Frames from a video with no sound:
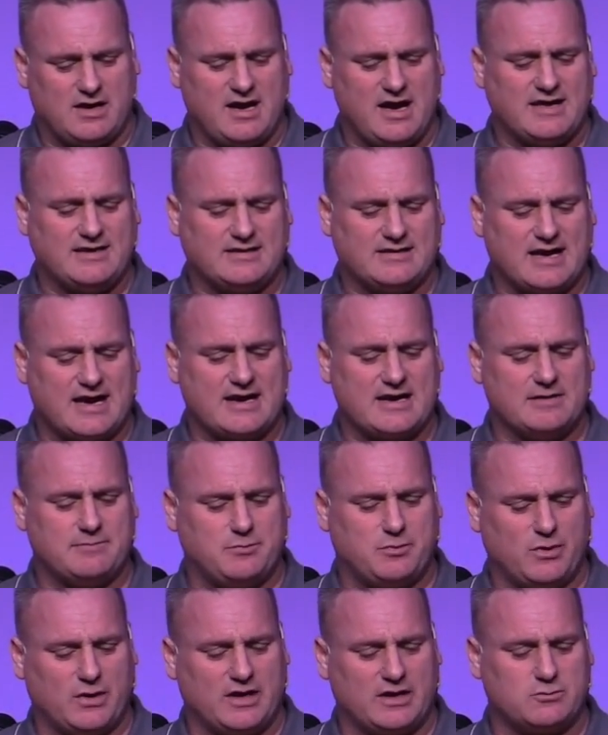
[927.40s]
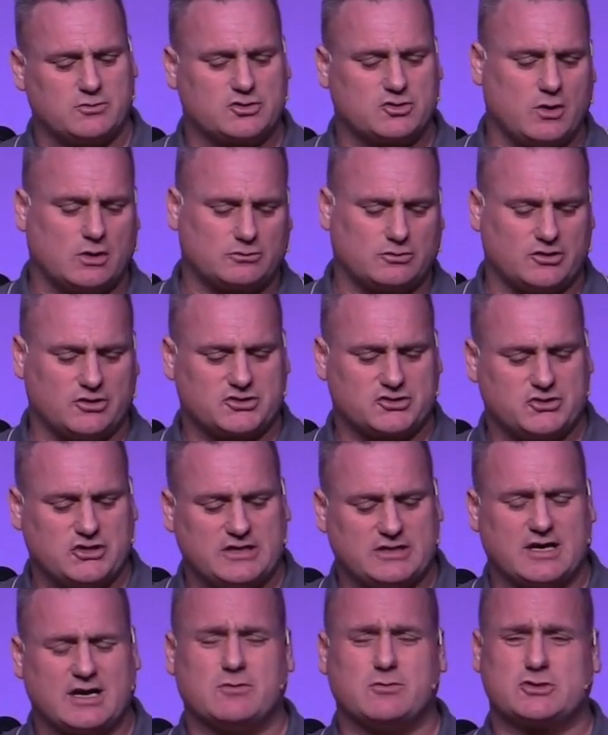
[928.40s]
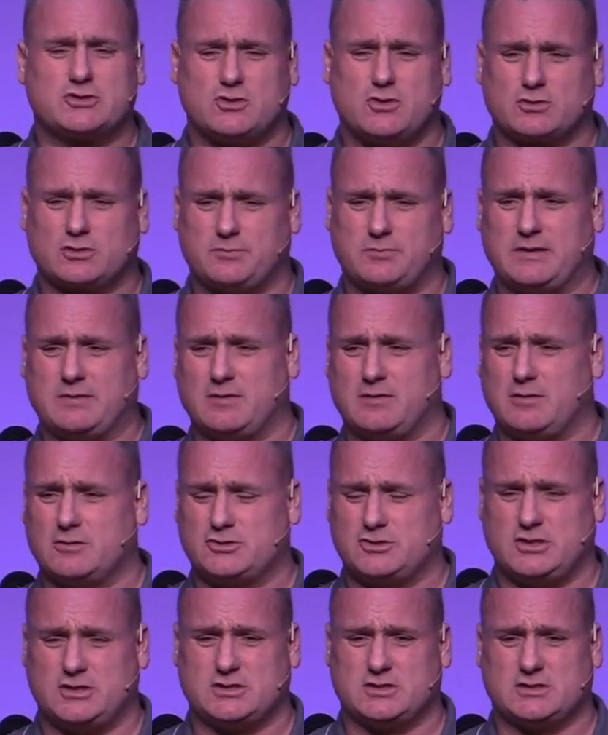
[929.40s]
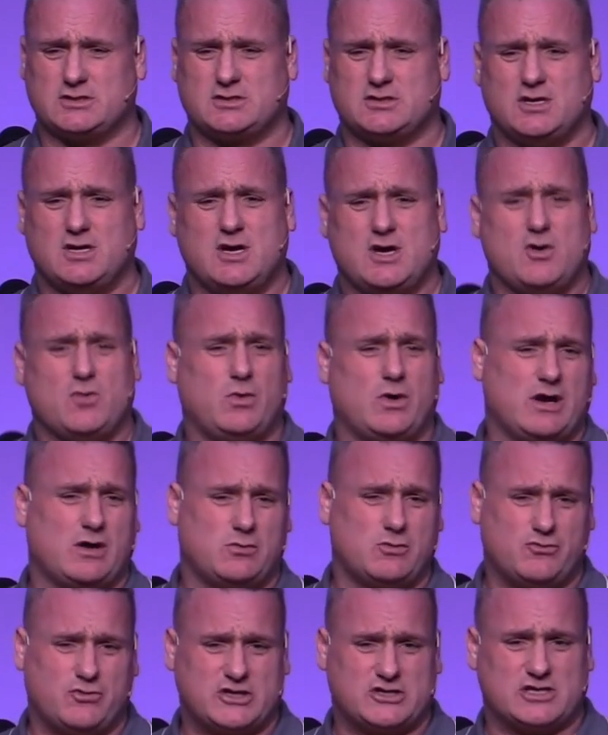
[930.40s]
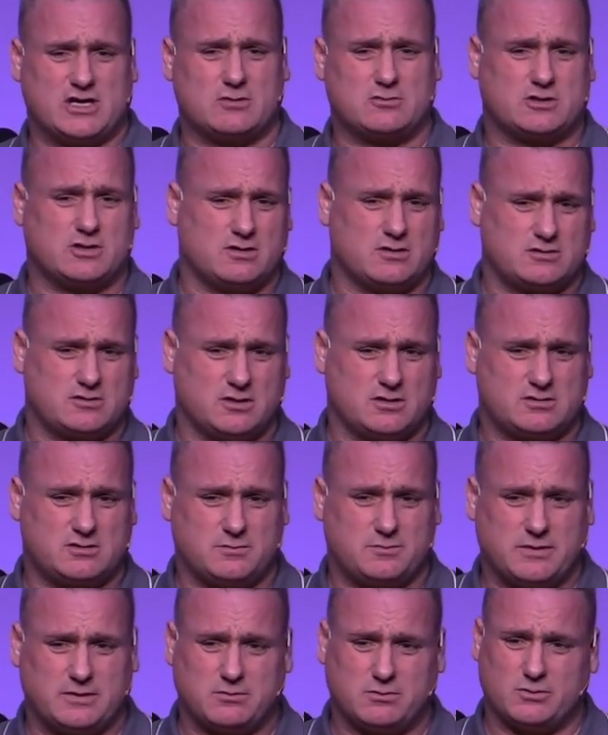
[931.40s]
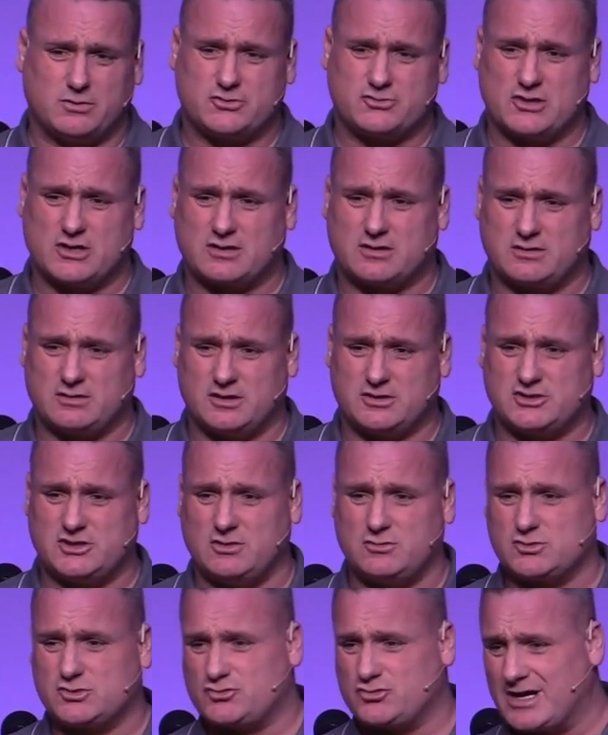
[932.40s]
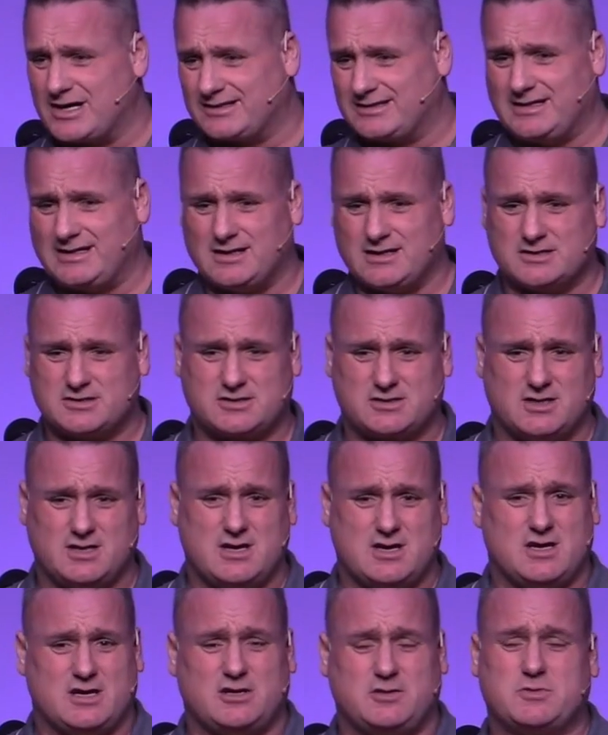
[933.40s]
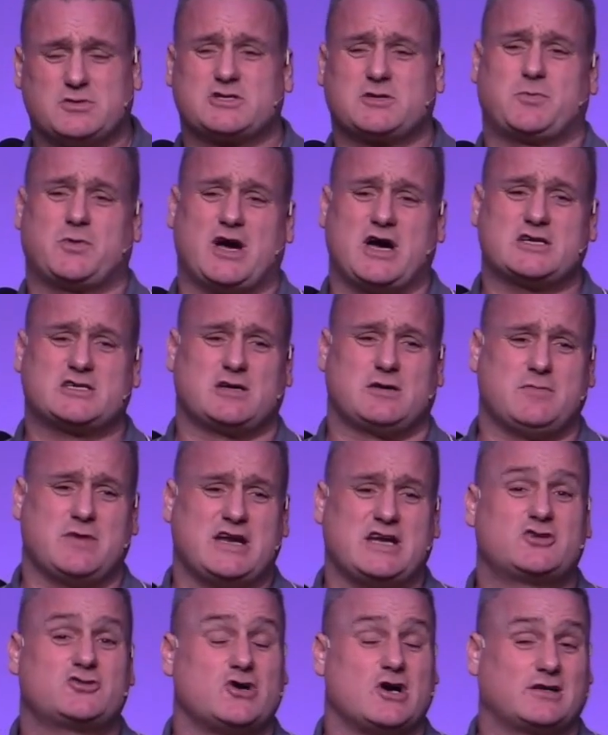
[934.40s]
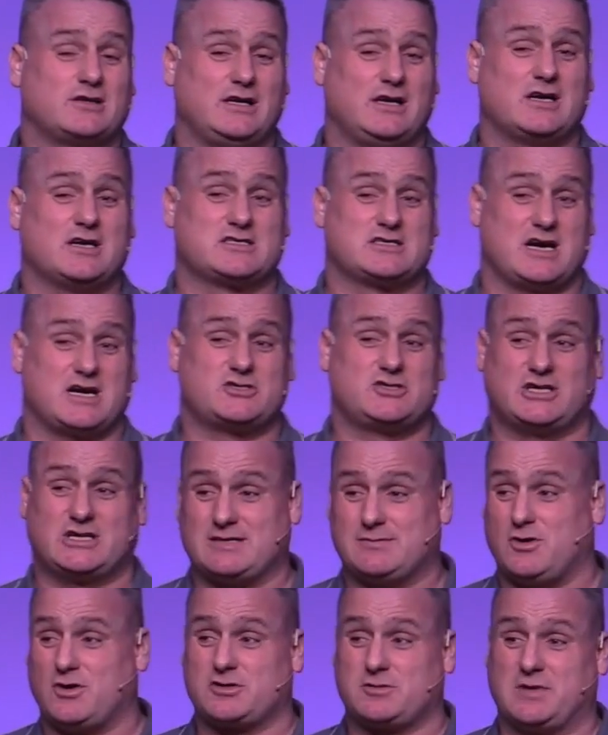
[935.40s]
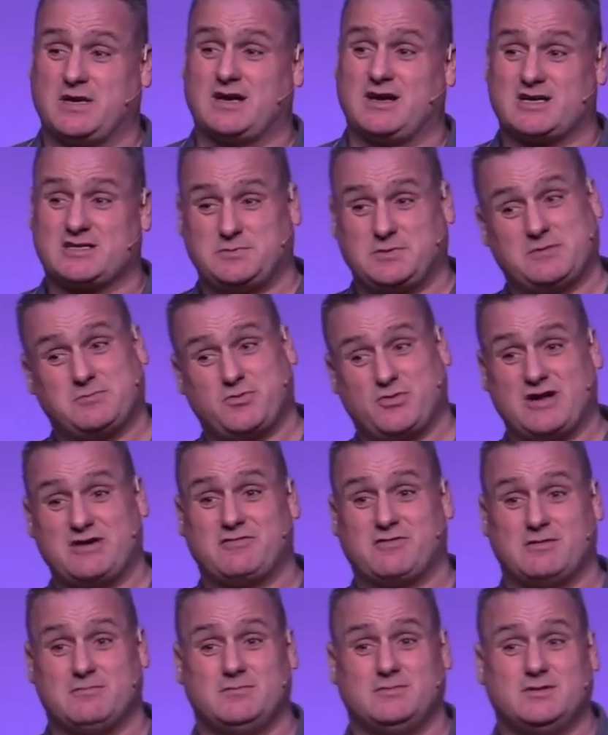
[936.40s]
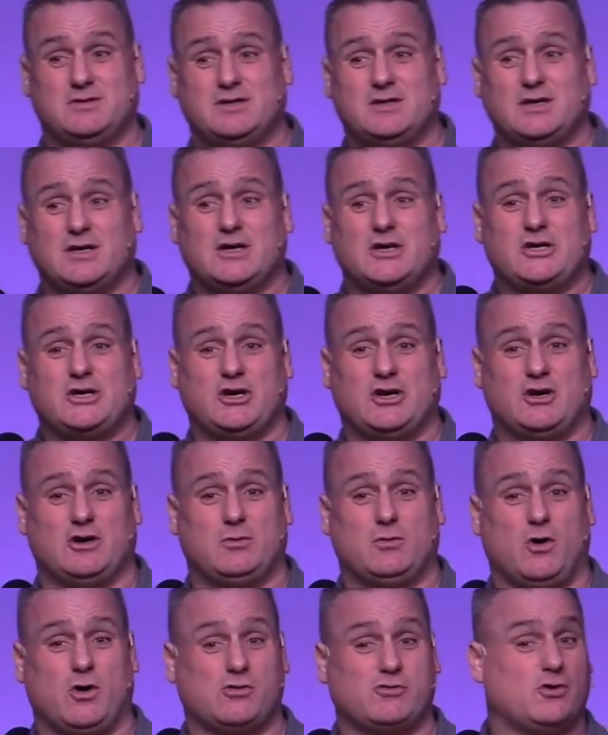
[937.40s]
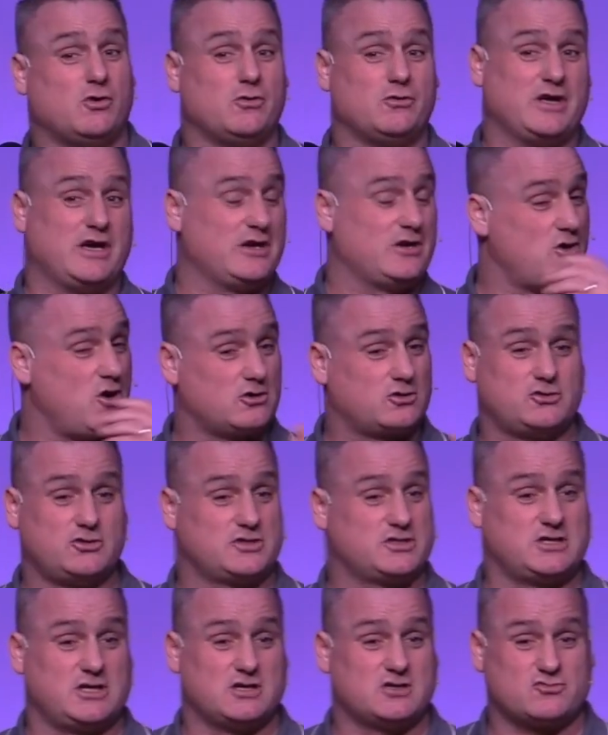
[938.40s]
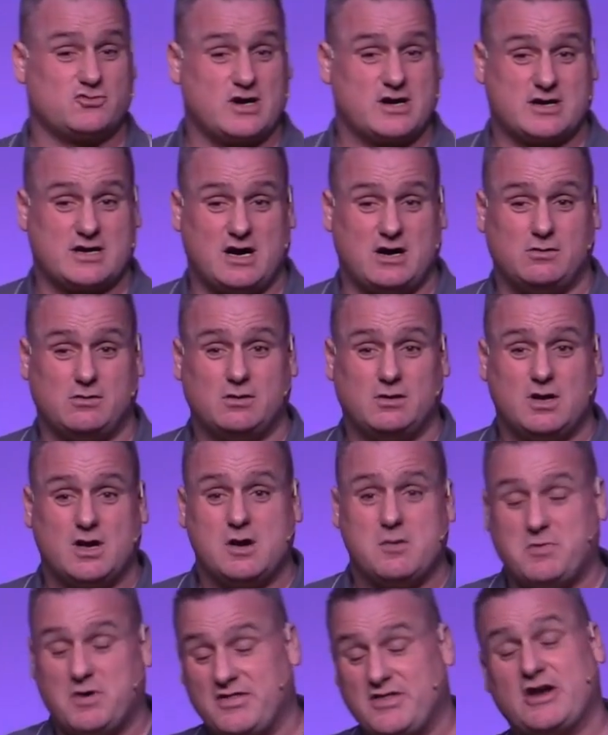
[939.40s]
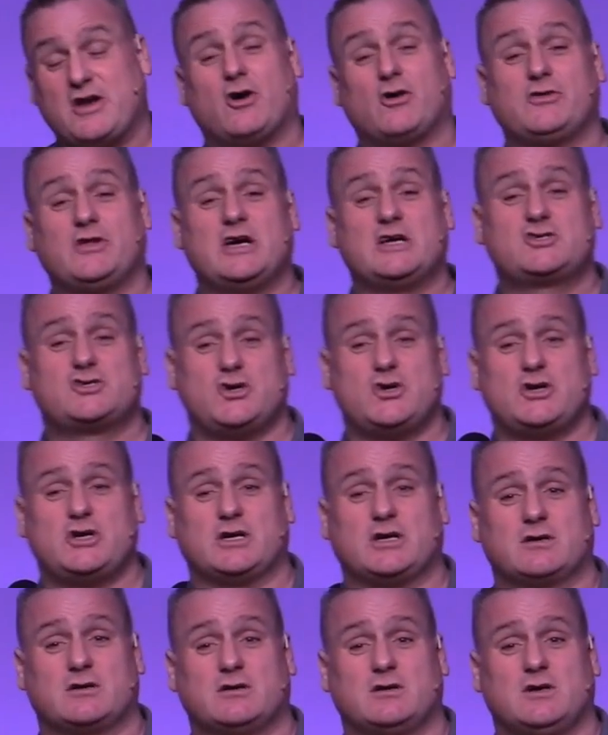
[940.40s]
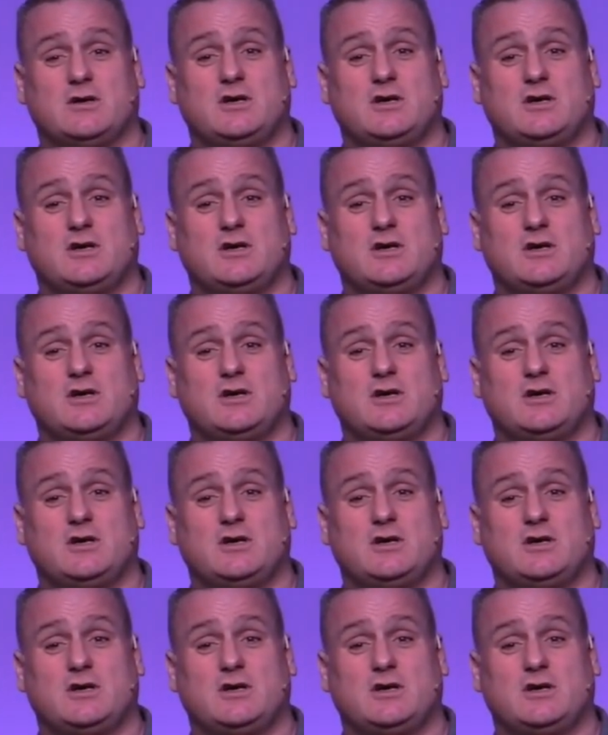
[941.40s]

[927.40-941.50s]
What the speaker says: heading that up, where I would go down the street and I would talk to people about Jesus, where I would reach out to people with drug issues, drug dealers. You'd be surprised how many drug dealers actually come out to me and ask me to pray for them. Right. You know, although they're not Christians right now, but they're on their journey.